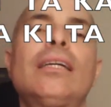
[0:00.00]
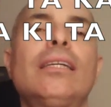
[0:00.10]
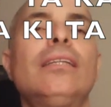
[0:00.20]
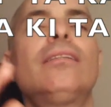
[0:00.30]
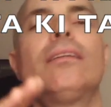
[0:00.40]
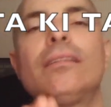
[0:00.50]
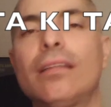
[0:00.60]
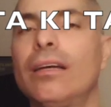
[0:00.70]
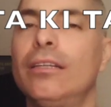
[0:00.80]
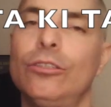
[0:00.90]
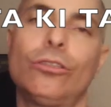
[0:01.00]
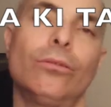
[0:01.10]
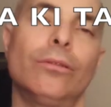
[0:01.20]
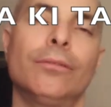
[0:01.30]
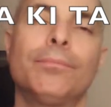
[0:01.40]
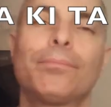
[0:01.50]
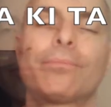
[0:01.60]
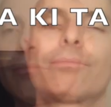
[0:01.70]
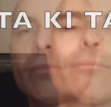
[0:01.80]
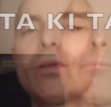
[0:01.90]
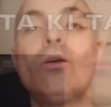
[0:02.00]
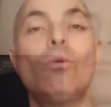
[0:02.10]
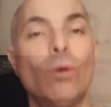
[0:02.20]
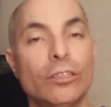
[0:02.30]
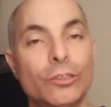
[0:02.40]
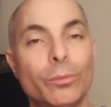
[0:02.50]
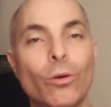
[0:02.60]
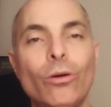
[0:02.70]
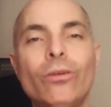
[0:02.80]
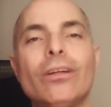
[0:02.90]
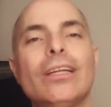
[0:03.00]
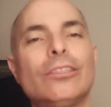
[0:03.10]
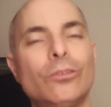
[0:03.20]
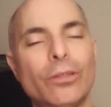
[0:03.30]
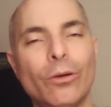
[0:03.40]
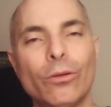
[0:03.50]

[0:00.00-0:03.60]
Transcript: takita, ta, and so on. Once more, let's do the